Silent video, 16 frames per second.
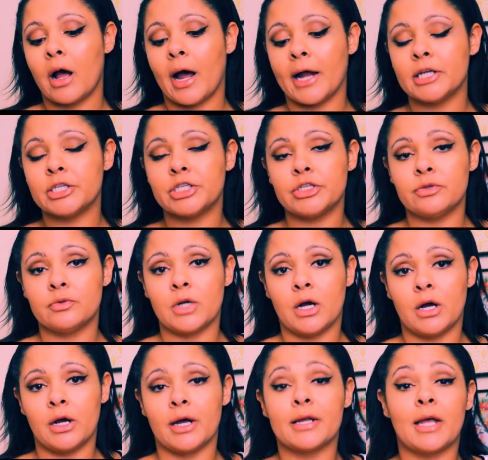I do
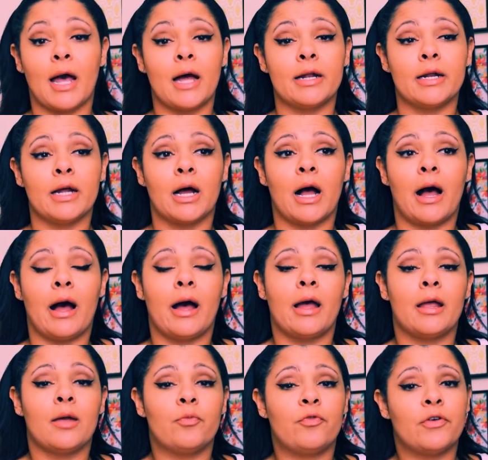not, again, I
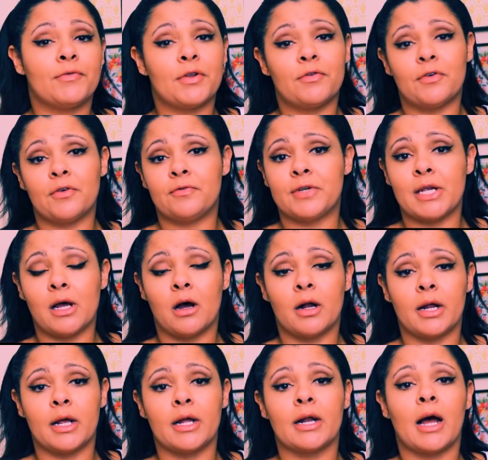am 50-50
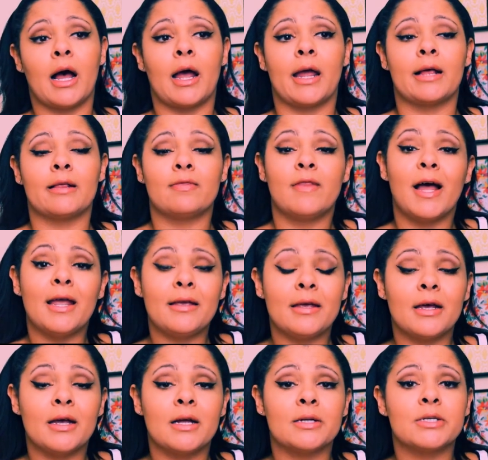on it. I like
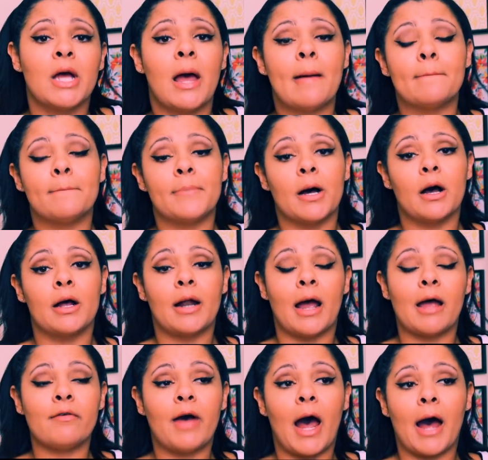it, but
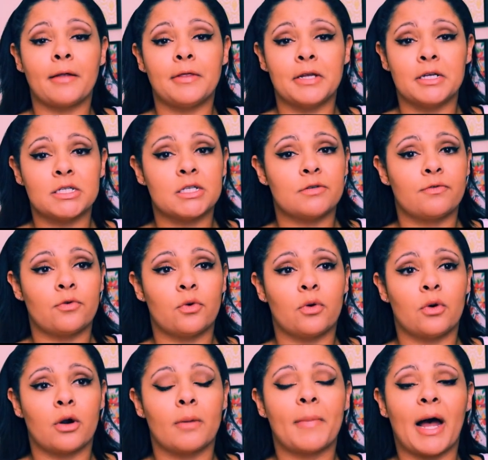I've had this
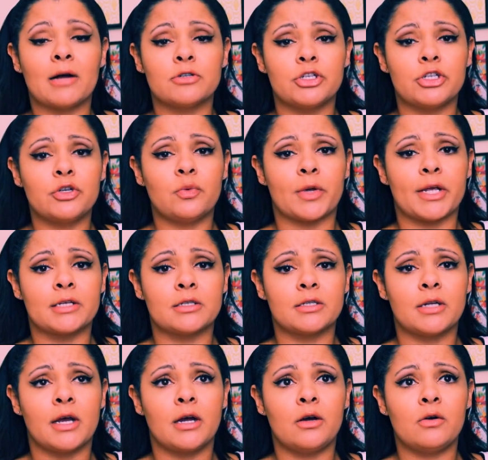for about 2 weeks
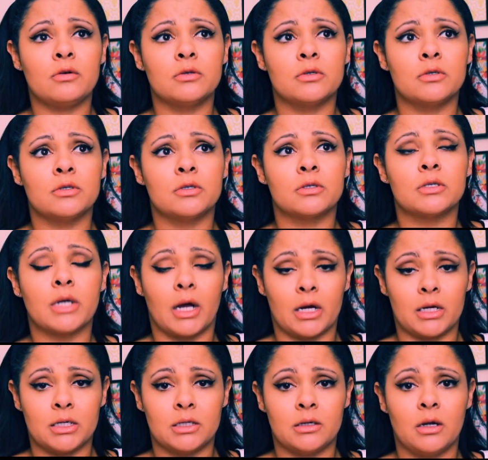now. Yeah,
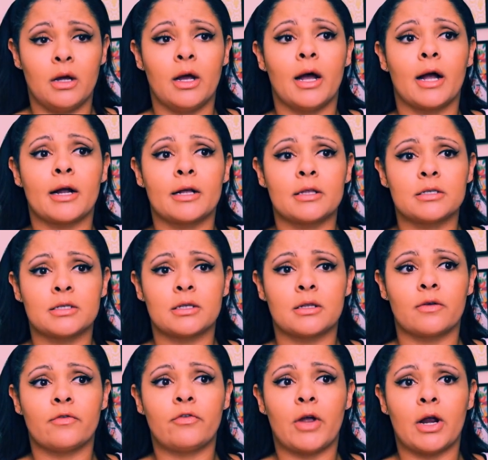I got this at
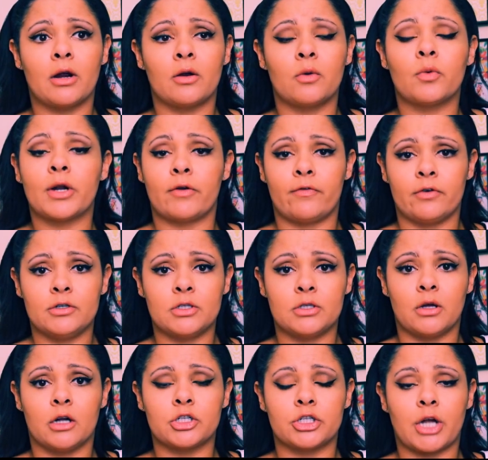the when it first
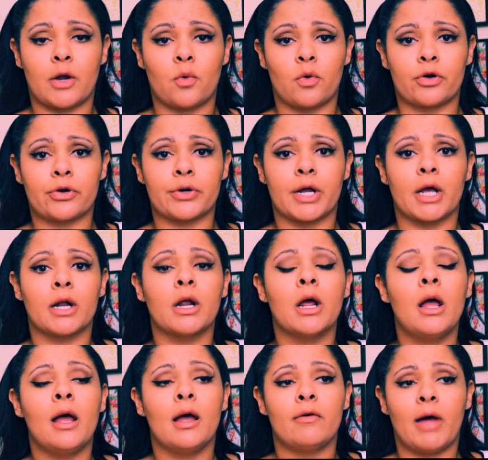launched, I ordered it.
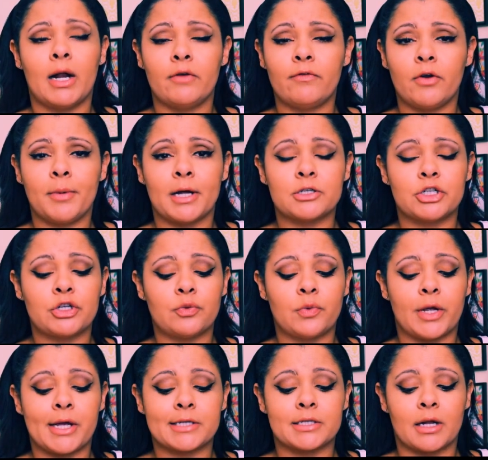I've had it for about 2
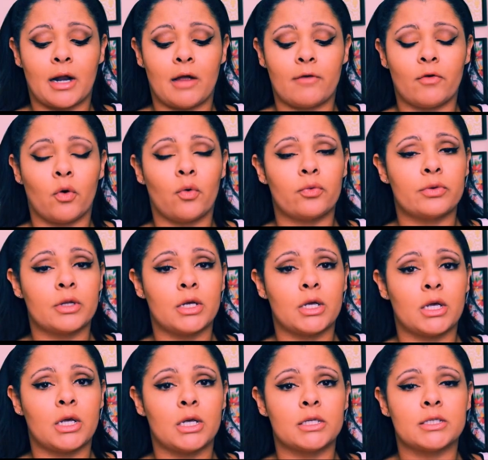weeks, and I've
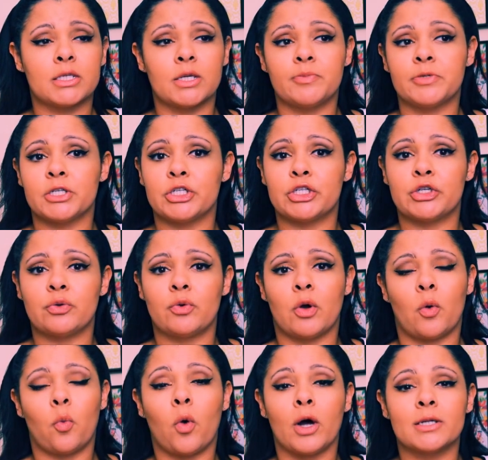only dipped into
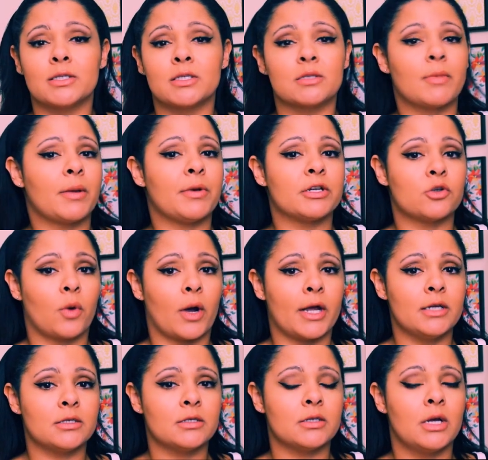it once, maybe
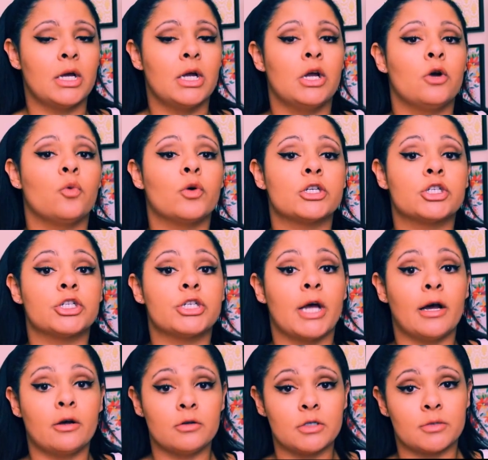twice, which
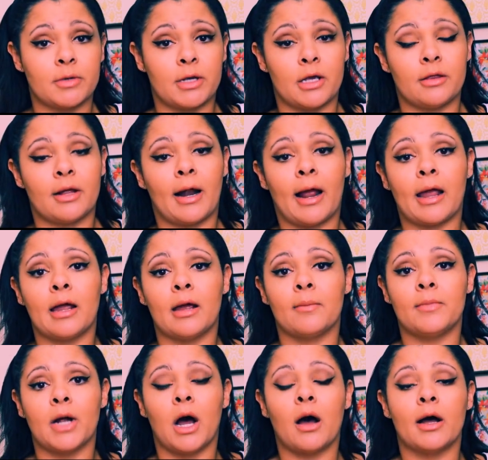tells me that I
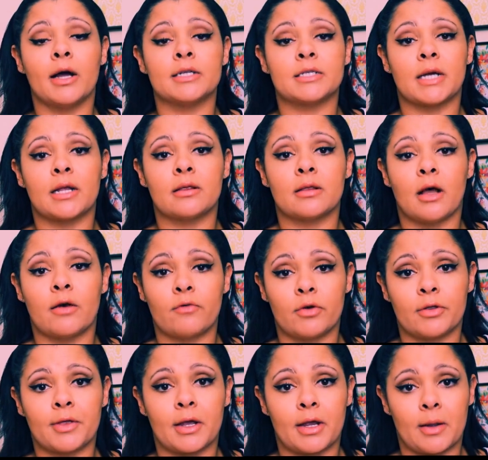am not in love
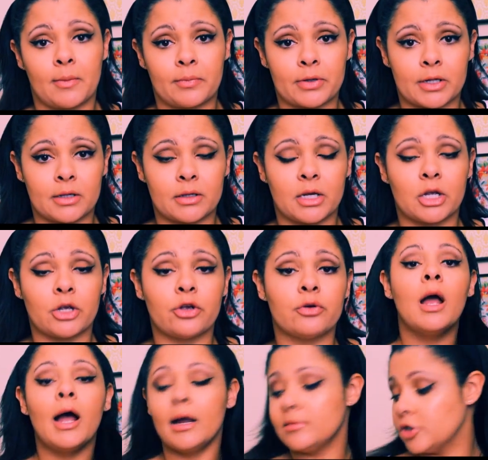with it
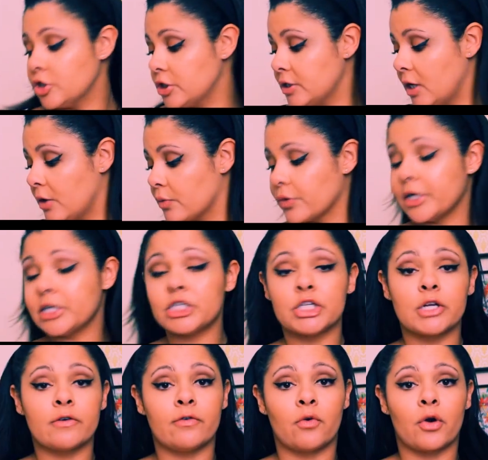completely. I'm just not
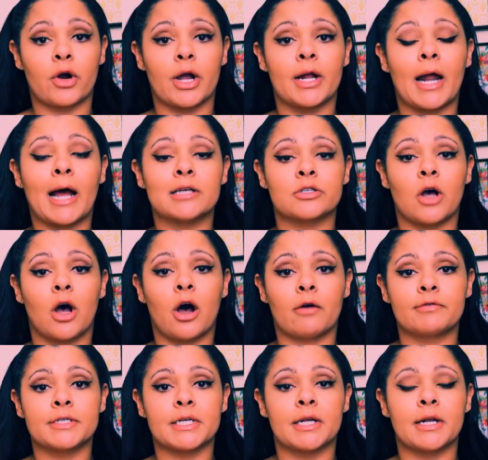reaching for it as
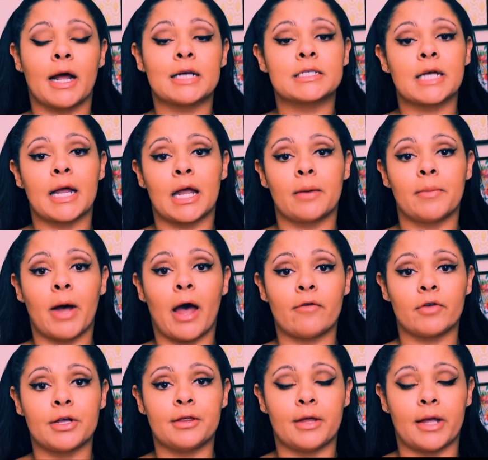often as I am
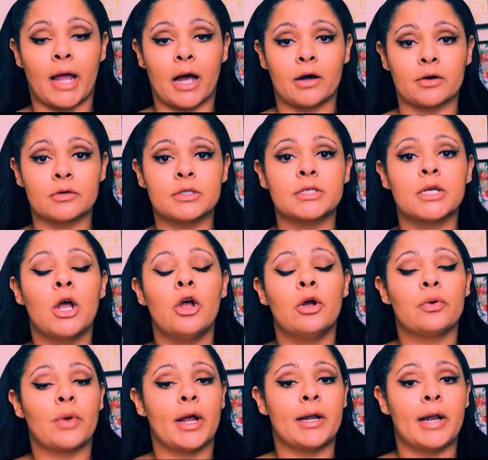everything else.
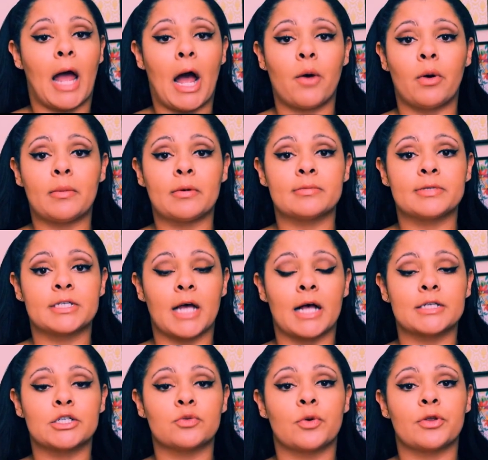Right now I'm
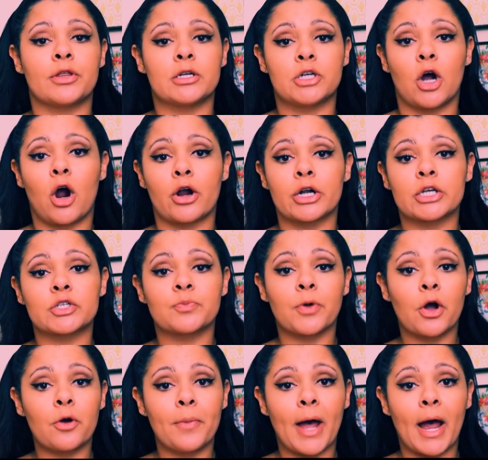obsessed with the TARDIS
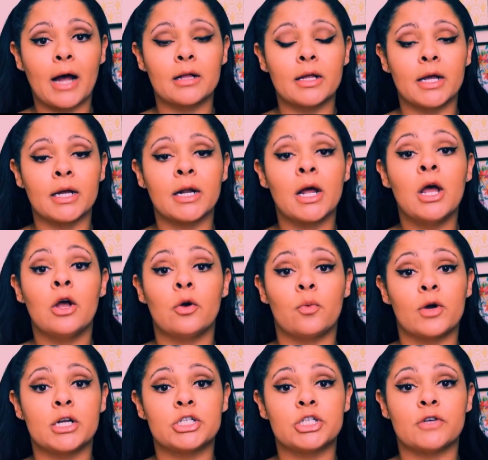Pro Palette,
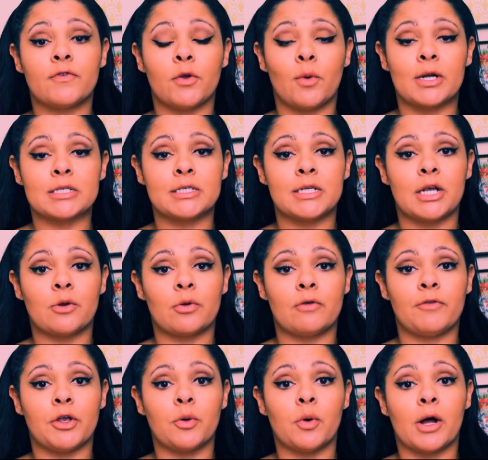which if you want to see a
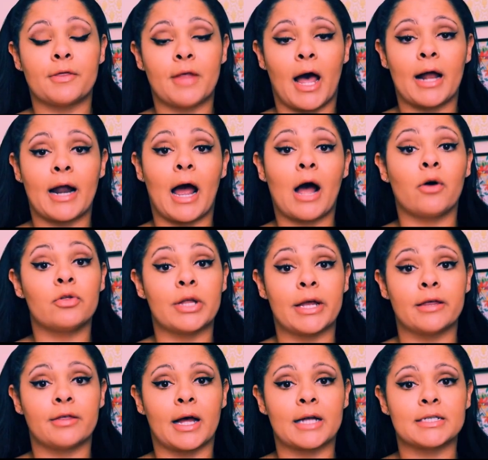review on that, I'll
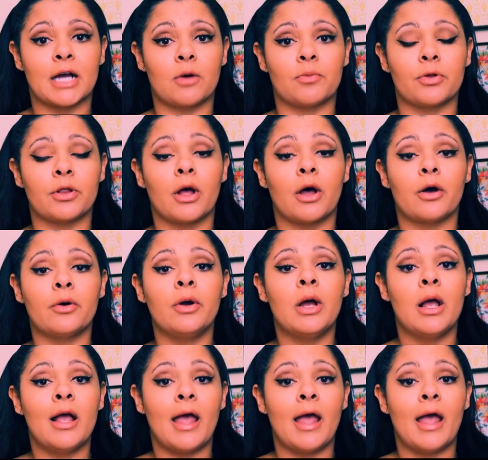link that down below.